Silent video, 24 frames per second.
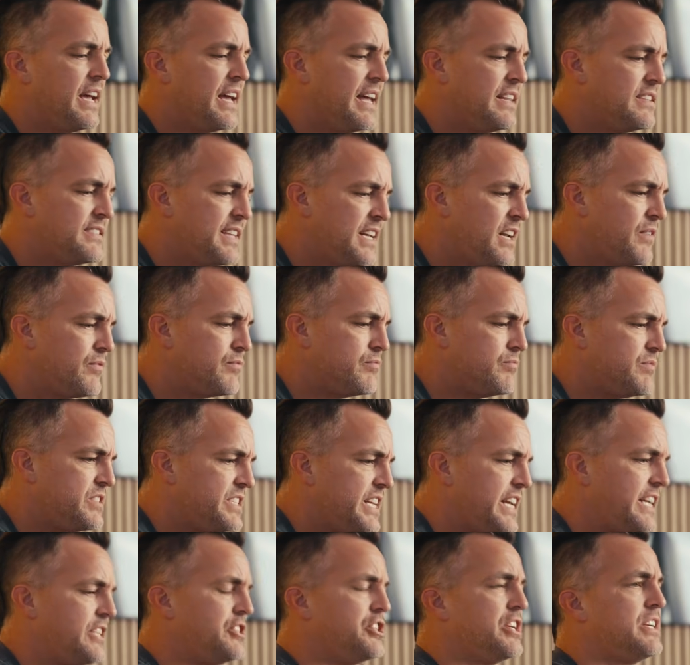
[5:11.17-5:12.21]
instead of
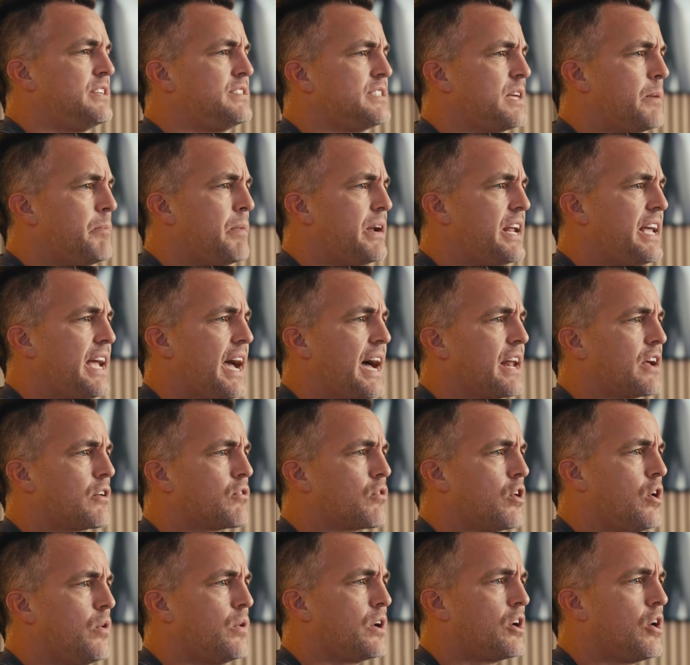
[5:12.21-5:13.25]
teaching somebody how to
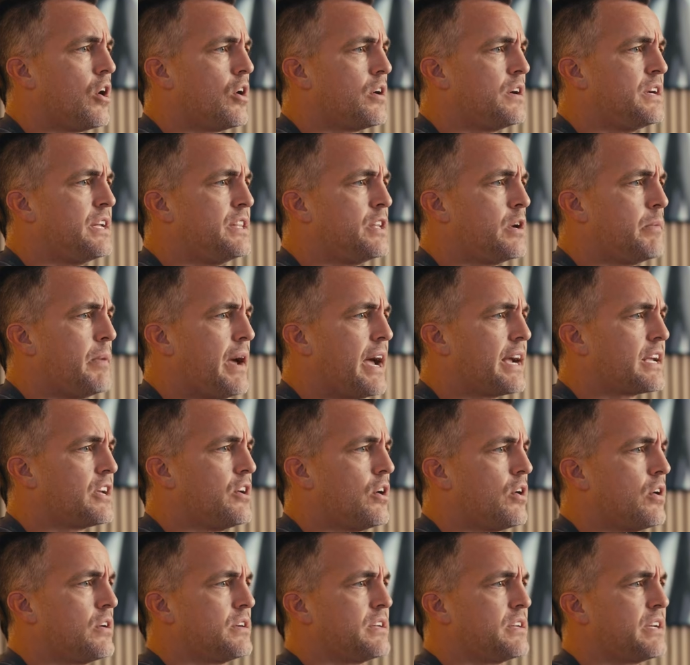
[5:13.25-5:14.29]
grow a garden in their
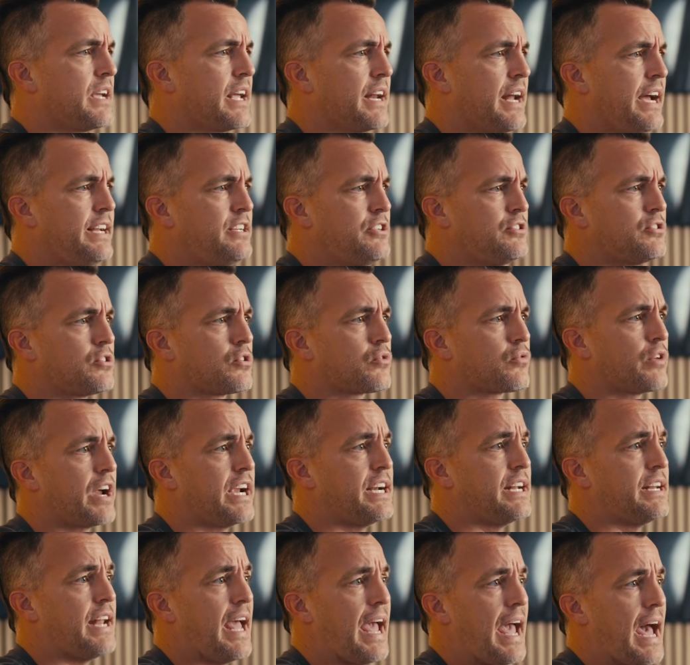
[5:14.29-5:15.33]
backyard, can I just create
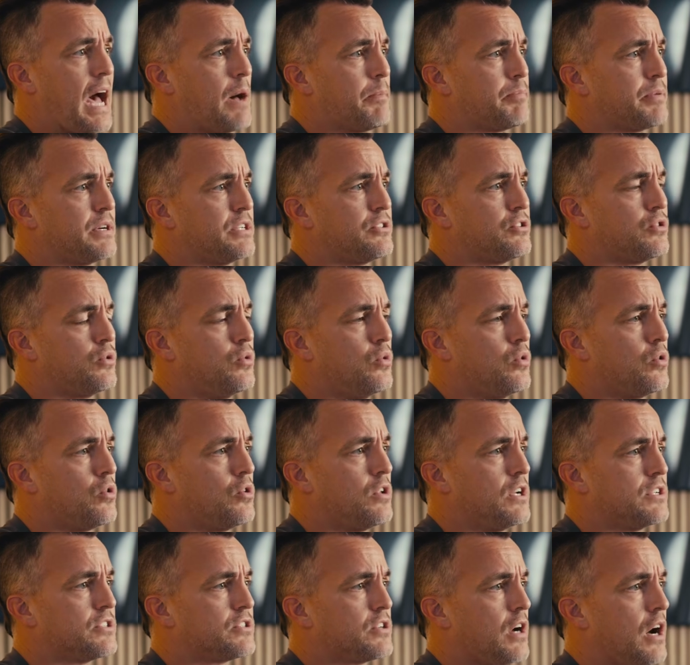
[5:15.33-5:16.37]
an app, a tool,
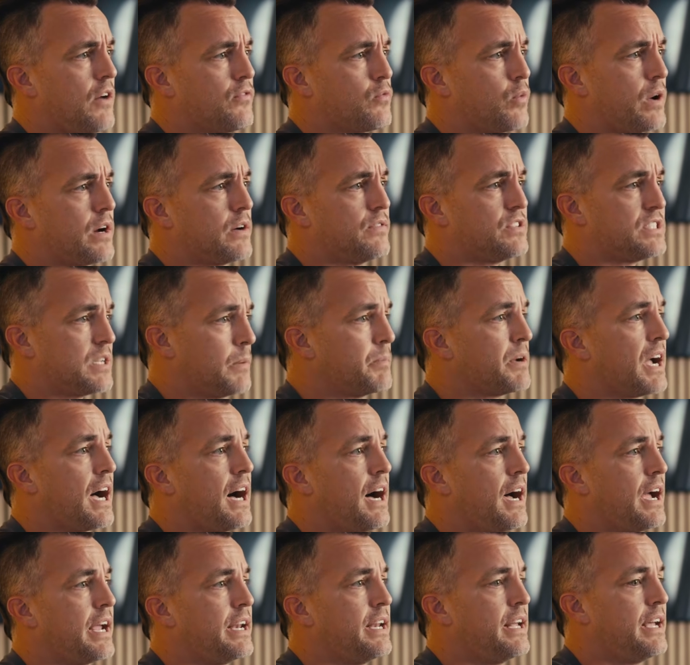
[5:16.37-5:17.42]
a software of some
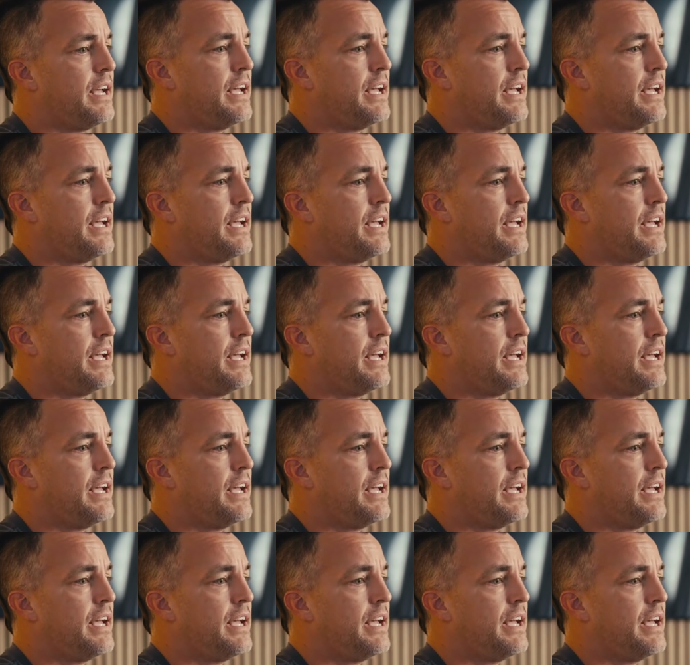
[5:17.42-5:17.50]
kind